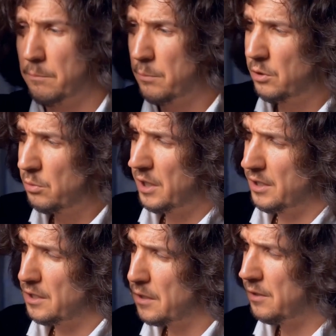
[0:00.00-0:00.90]
But
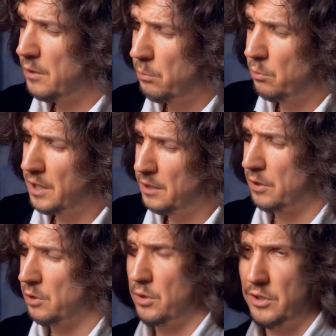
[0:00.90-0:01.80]
really, whatever
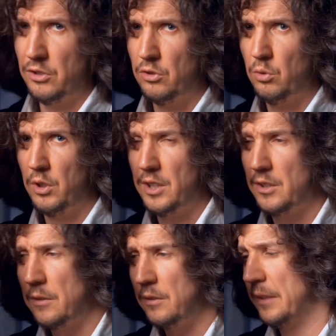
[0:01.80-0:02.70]
you listen to on it,
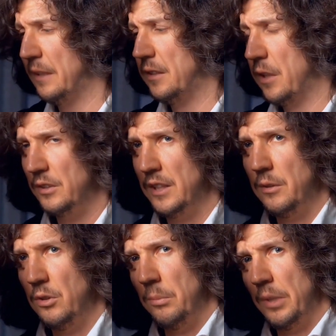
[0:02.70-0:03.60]
it turns
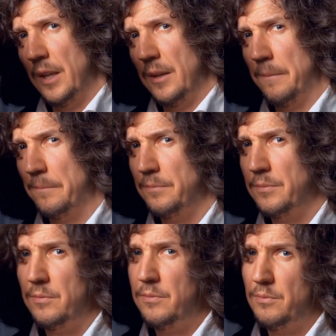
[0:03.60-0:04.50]
out to be
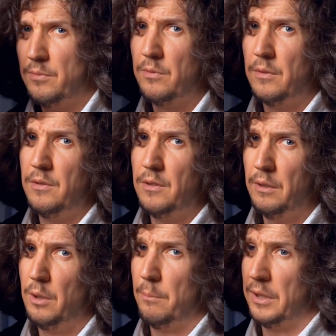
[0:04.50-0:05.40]

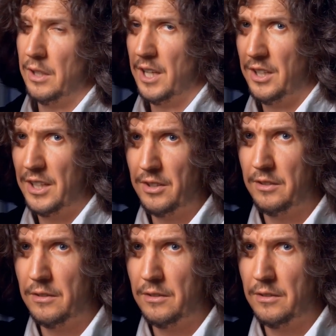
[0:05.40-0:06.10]
a bit honeyed.